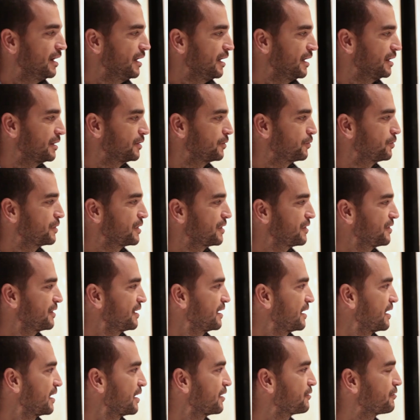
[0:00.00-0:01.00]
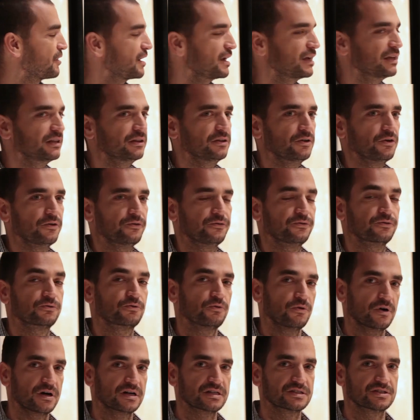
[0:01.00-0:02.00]
and with a grain of
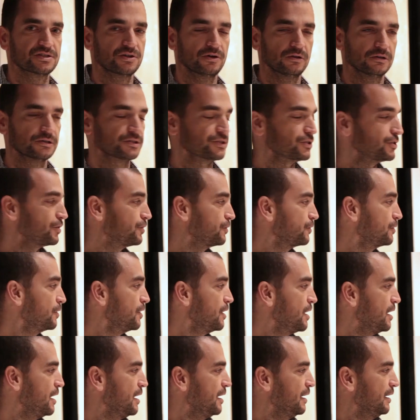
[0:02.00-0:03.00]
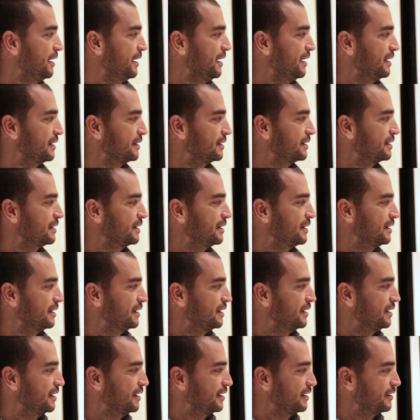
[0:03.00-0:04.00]
quartz also, and
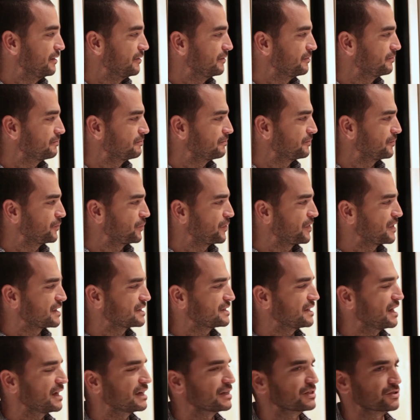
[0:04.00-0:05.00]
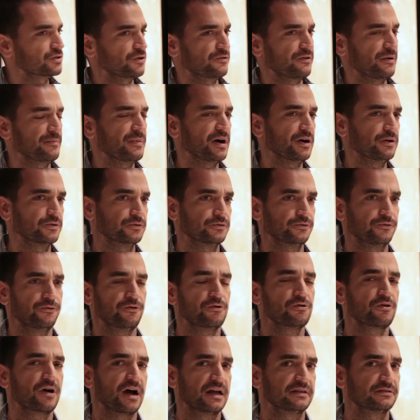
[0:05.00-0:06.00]
with a size of about
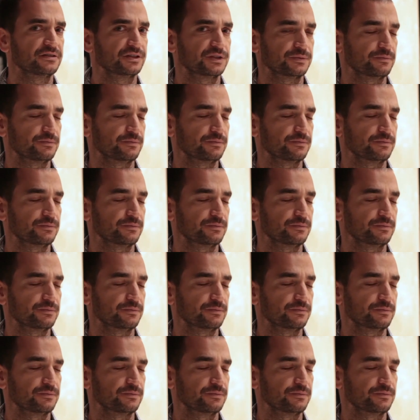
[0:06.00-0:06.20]
400